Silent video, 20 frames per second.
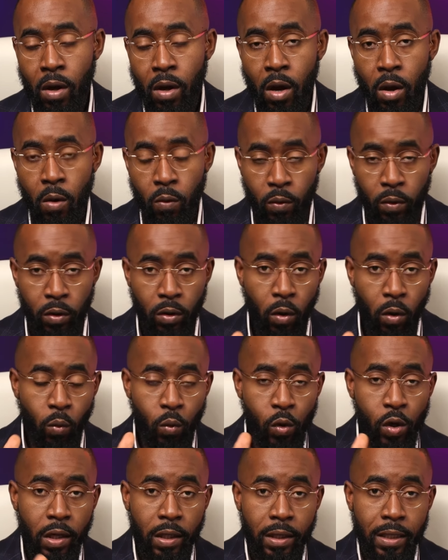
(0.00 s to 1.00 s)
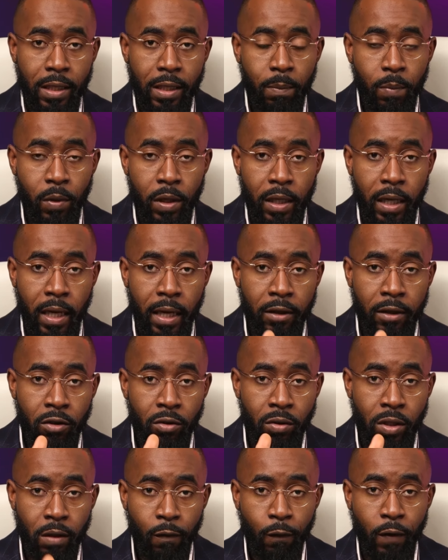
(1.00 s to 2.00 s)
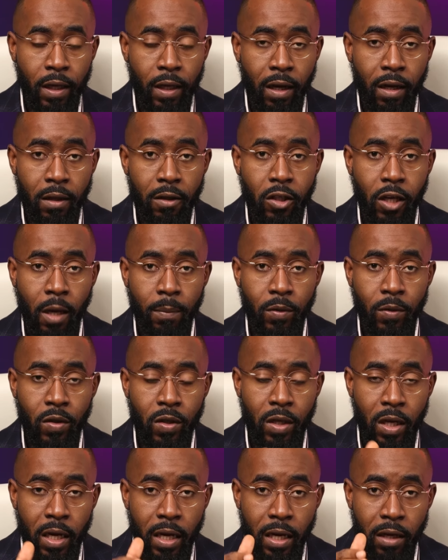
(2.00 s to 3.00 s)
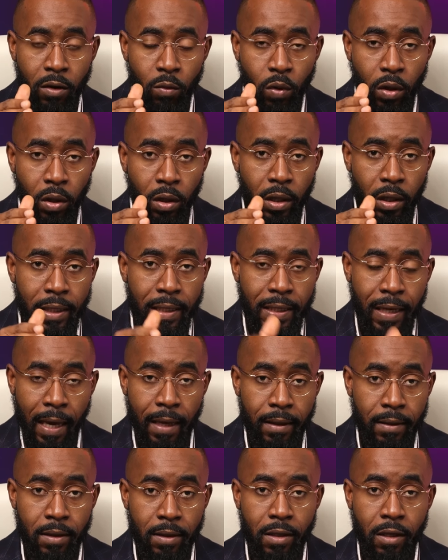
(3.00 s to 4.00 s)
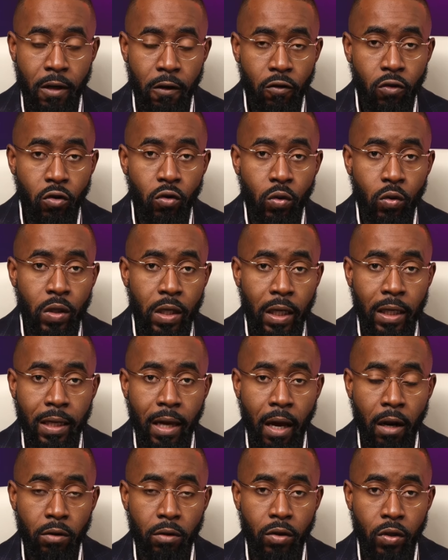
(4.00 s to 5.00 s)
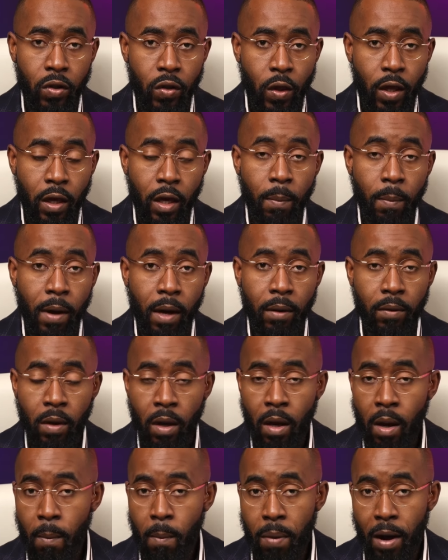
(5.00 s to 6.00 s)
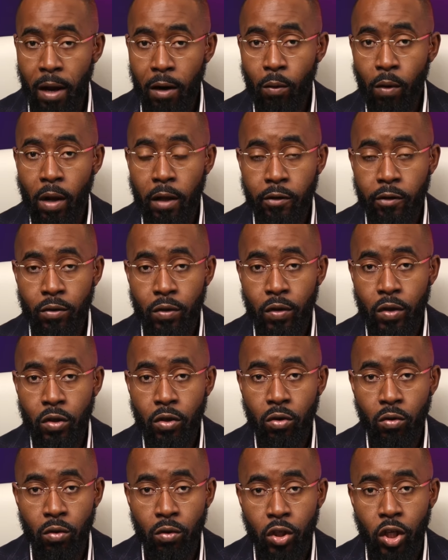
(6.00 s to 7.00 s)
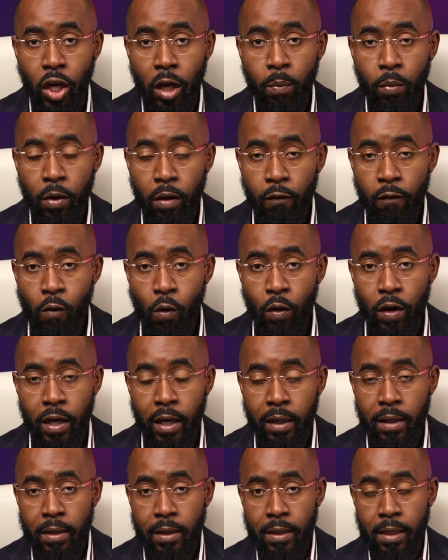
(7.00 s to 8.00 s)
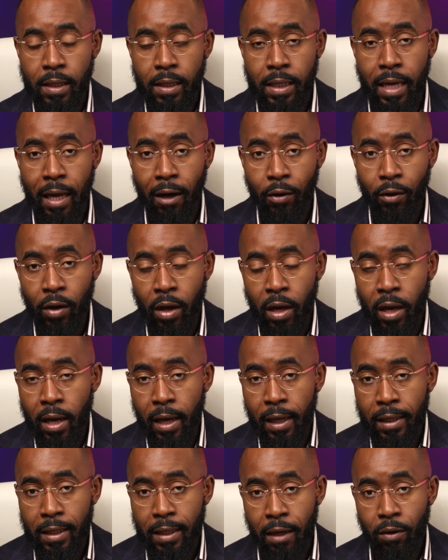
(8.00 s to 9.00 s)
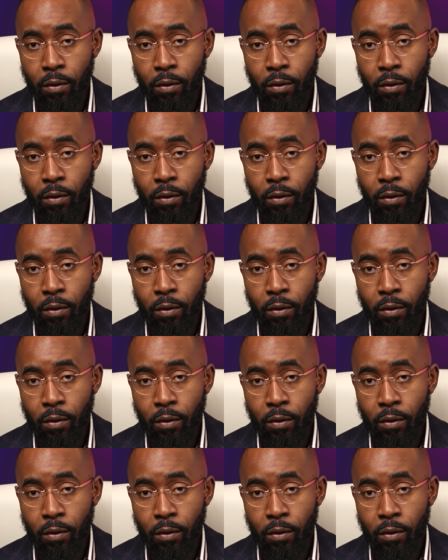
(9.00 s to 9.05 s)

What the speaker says: We will go real deeply into different concepts and we'll test new technologies. Think about Palo Alto, Cisco, Check Point, Fortinet, Zscaler, etc.